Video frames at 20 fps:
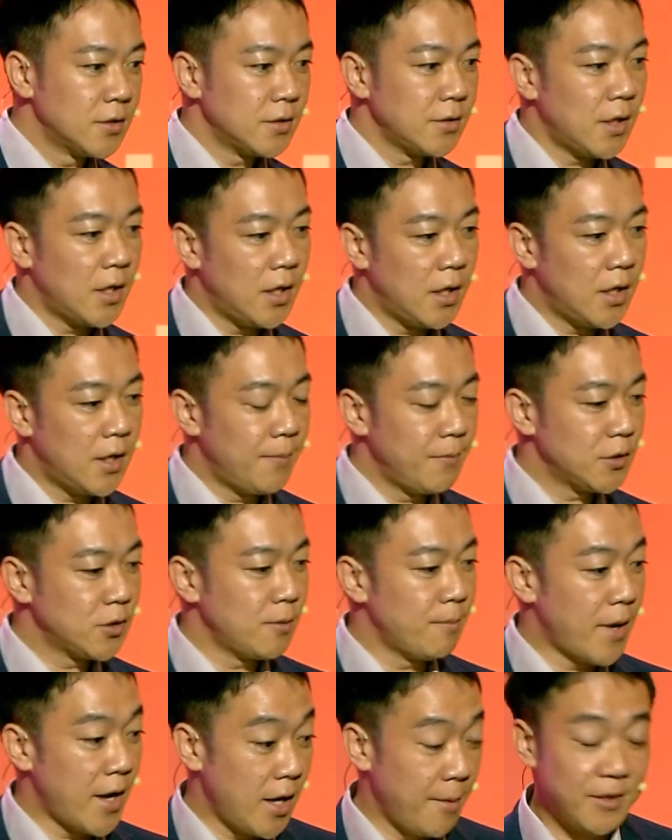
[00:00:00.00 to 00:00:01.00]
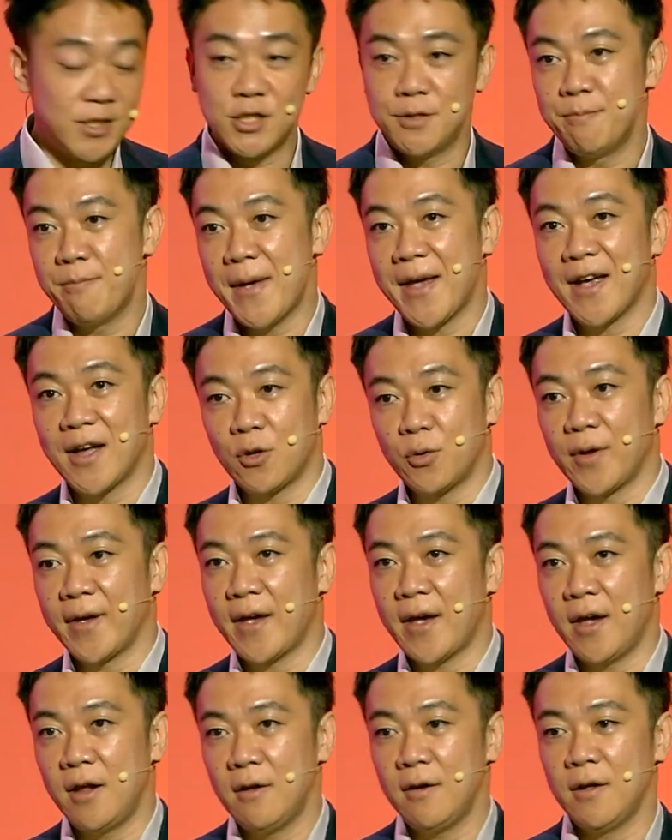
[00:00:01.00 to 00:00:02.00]
So my name is Shinpei Kato
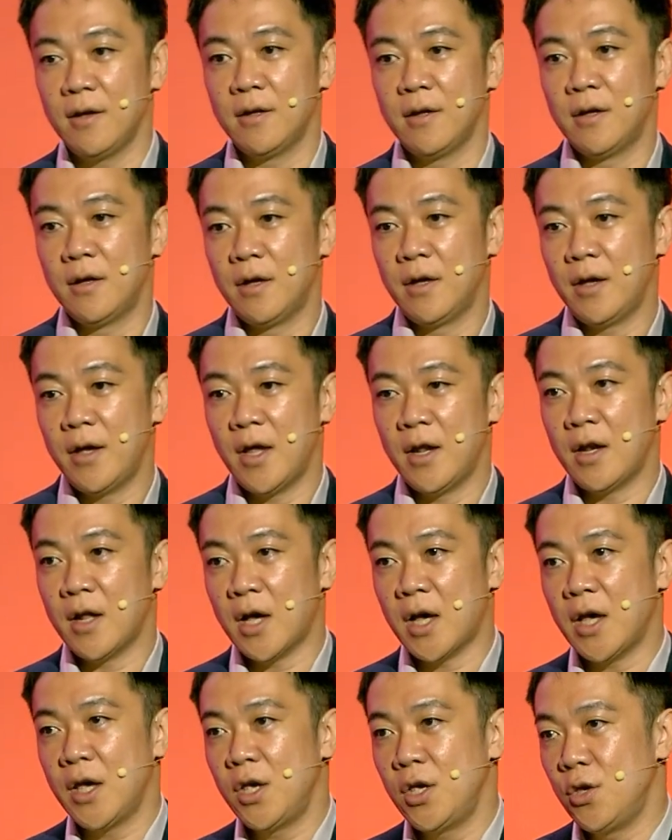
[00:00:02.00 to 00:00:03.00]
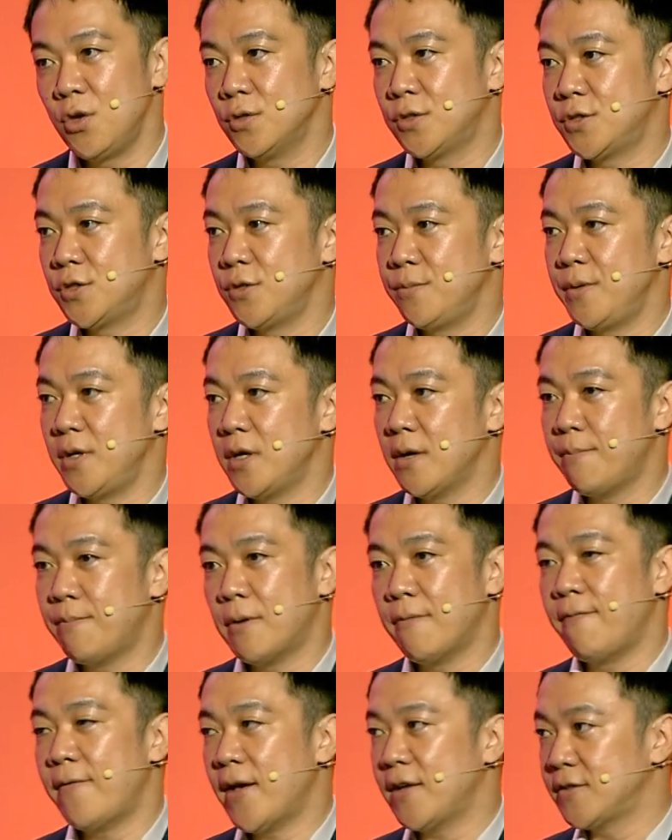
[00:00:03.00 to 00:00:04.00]
again, and I used to be a
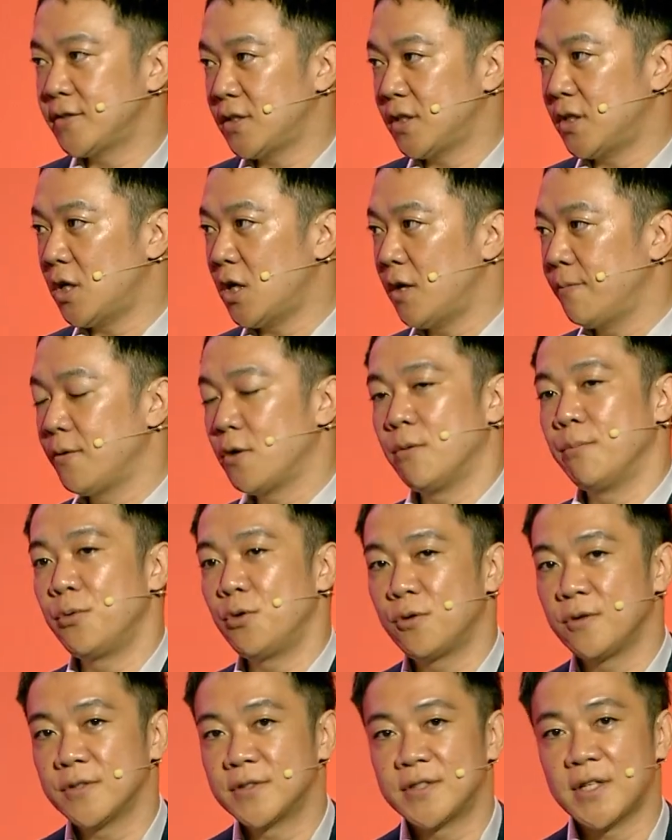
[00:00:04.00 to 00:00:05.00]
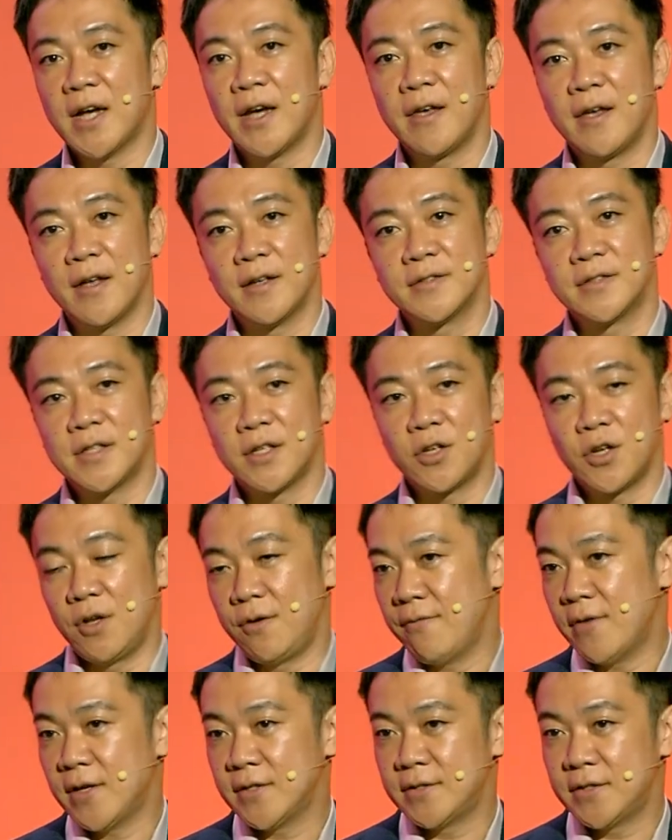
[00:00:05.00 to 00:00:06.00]
professor of computer science at the
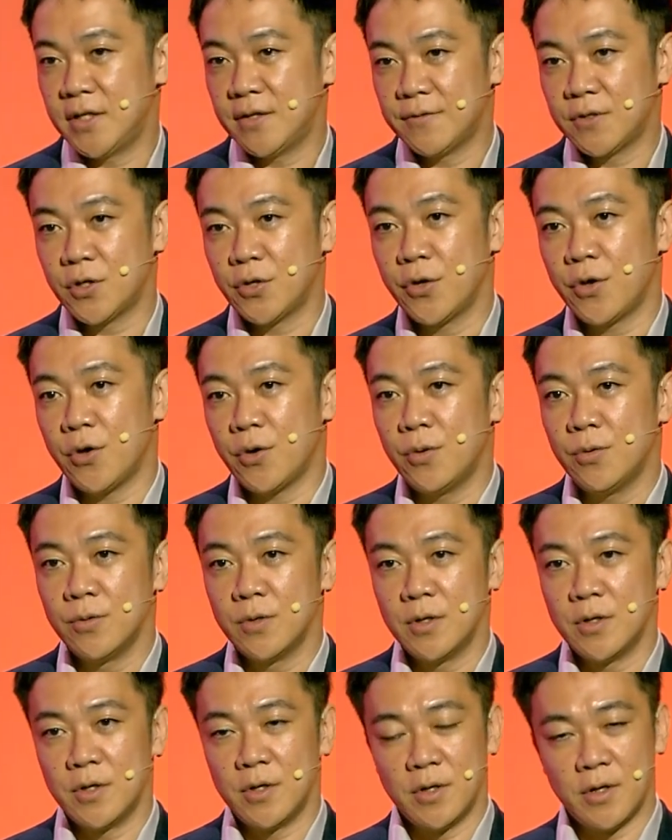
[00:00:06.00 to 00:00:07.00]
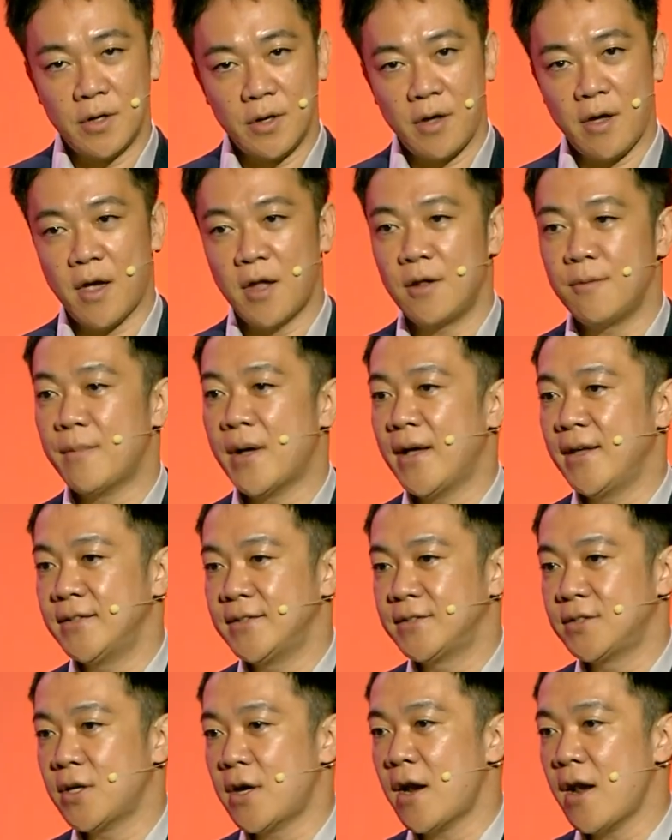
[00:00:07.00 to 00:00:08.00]
University of Tokyo, and my
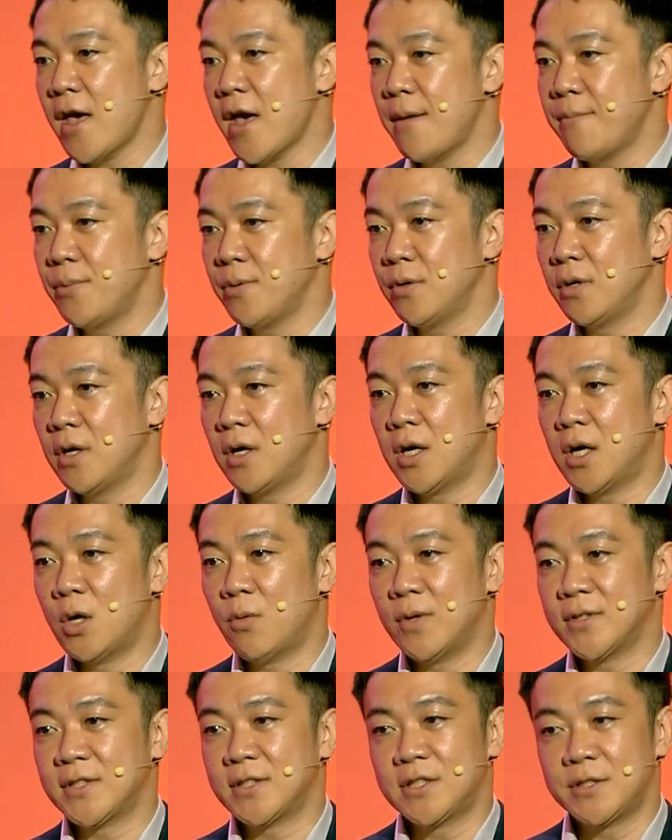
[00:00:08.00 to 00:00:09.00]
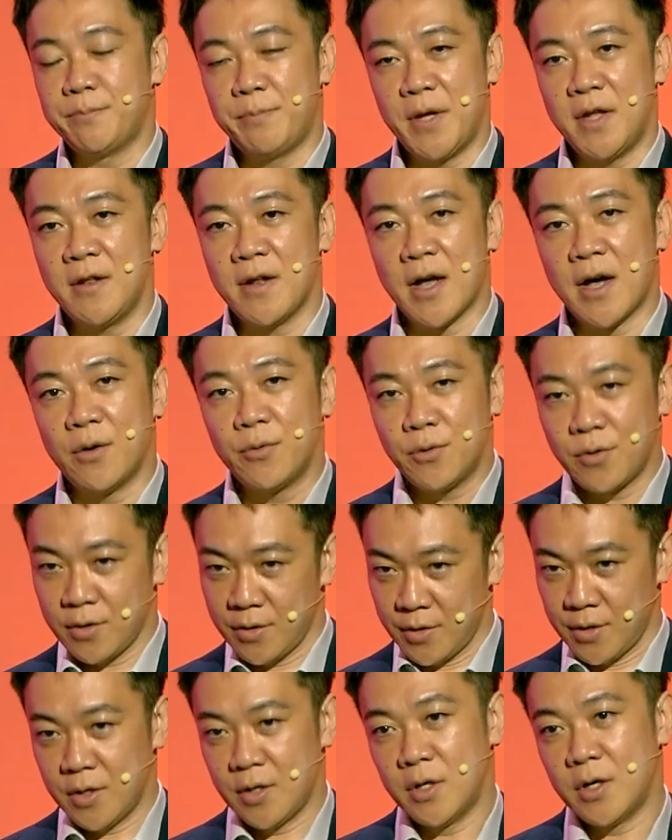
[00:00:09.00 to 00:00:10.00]
startup was a spin-out
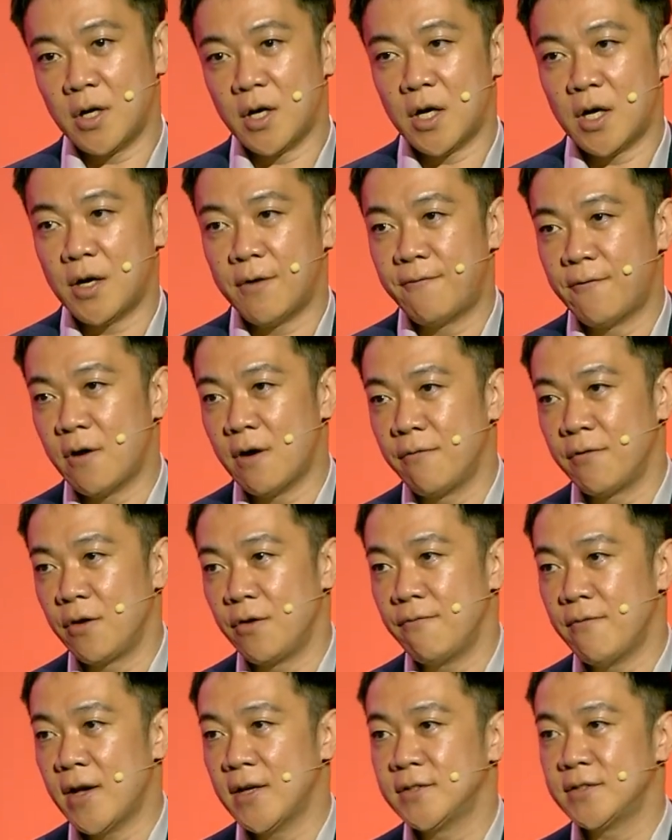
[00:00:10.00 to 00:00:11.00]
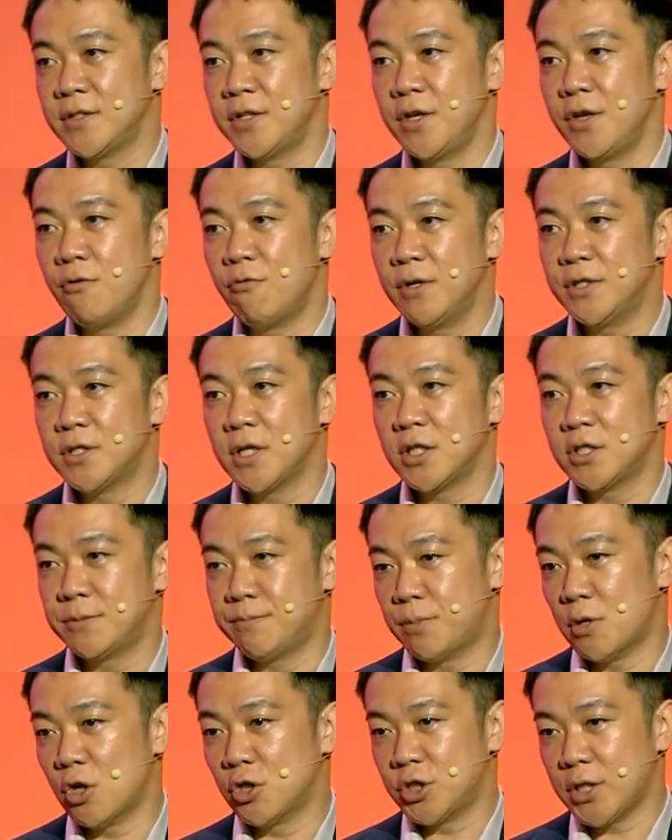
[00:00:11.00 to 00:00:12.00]
from the university research
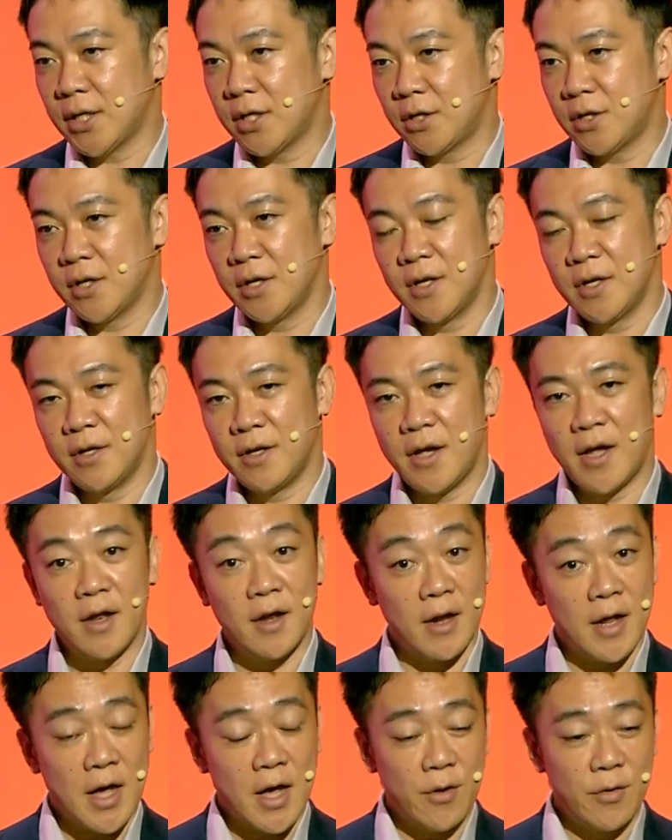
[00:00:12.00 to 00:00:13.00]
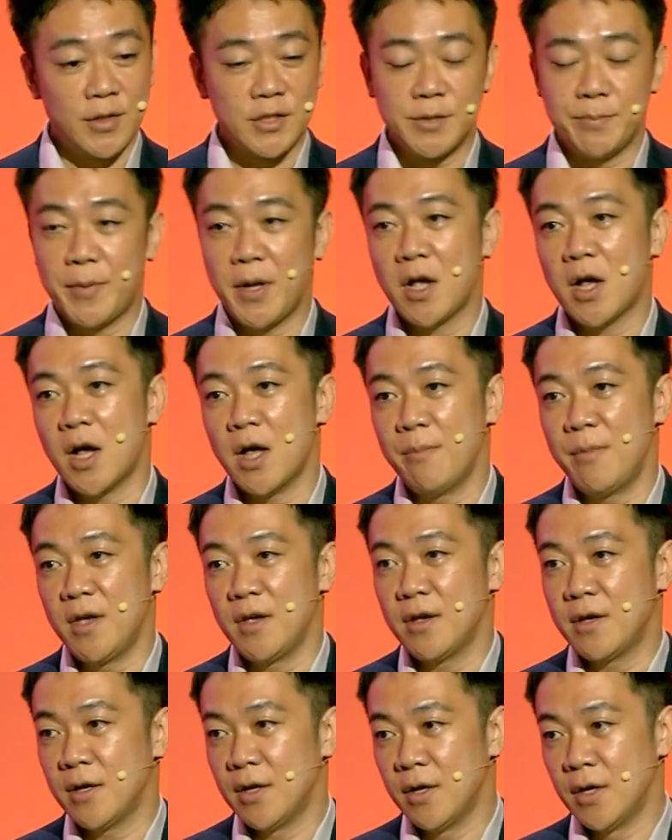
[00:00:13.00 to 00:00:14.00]
project, and now it's
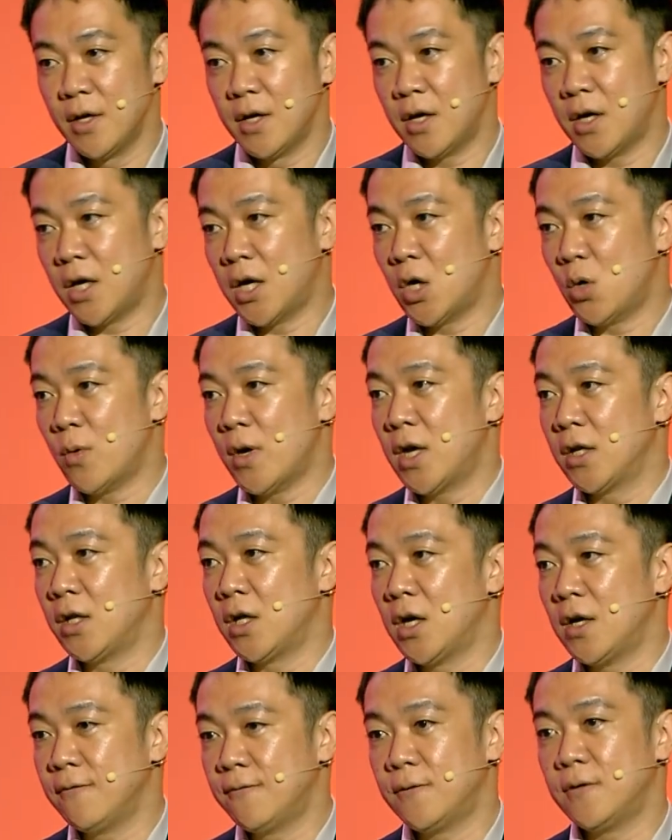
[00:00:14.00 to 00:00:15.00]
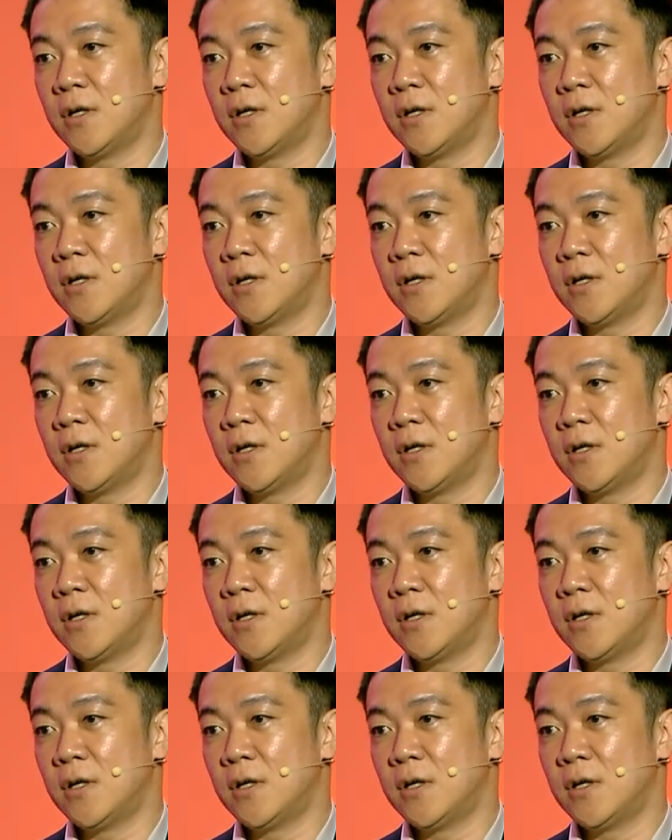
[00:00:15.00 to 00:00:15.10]
becoming one of